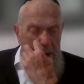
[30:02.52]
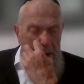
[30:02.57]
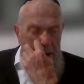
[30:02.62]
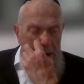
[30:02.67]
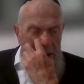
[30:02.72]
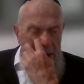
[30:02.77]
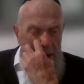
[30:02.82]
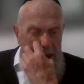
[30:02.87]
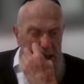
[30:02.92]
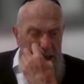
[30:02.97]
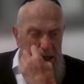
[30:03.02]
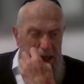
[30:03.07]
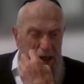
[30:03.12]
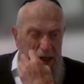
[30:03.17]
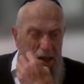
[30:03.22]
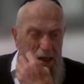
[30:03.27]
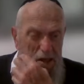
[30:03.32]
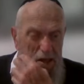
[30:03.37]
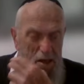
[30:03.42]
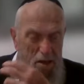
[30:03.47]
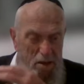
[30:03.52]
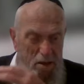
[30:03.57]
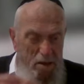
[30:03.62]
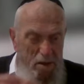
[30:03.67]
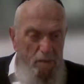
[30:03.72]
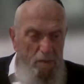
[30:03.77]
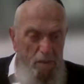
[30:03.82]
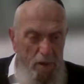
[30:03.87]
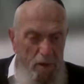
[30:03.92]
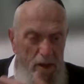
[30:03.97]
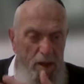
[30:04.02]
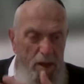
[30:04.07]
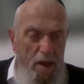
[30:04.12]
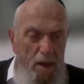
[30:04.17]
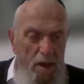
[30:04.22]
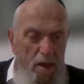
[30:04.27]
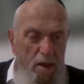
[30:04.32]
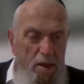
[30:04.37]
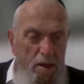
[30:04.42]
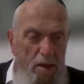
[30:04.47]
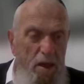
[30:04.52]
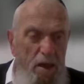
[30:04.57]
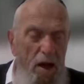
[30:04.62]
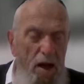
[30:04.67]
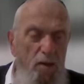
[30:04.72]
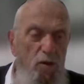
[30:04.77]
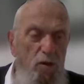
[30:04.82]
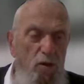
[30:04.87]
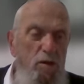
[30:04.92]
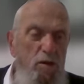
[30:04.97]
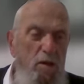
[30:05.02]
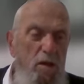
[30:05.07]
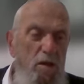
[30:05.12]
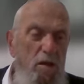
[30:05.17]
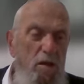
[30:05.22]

that they are not,